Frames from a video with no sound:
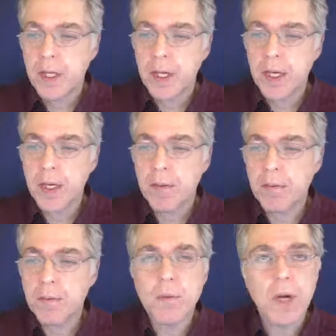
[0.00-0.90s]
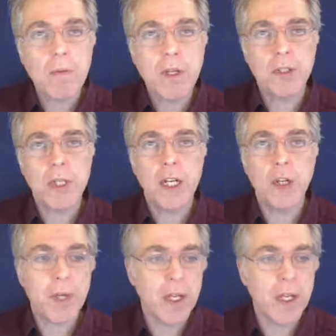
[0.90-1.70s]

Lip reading: how much helium can you